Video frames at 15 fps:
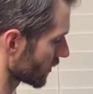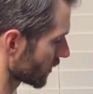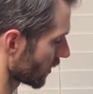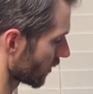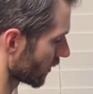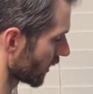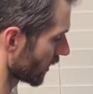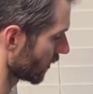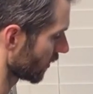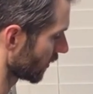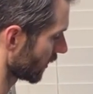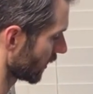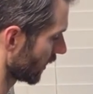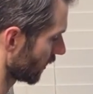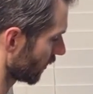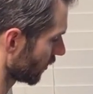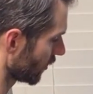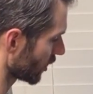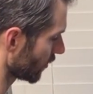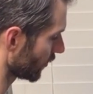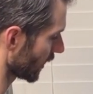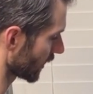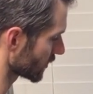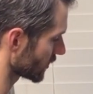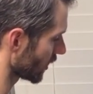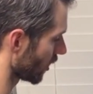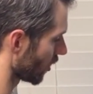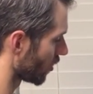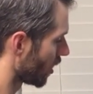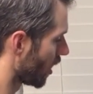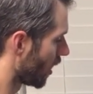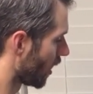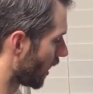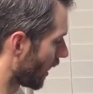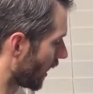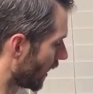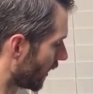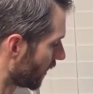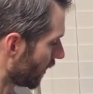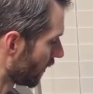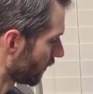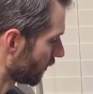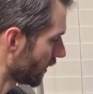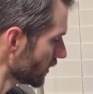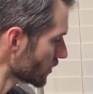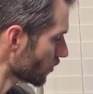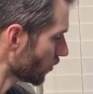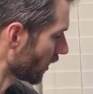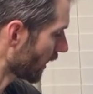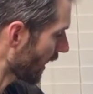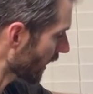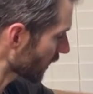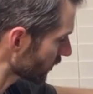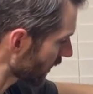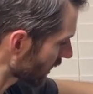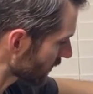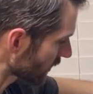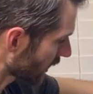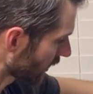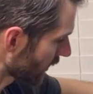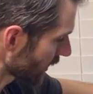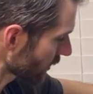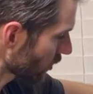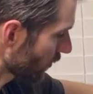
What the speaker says: here. They hook up like so. This one actually has a connector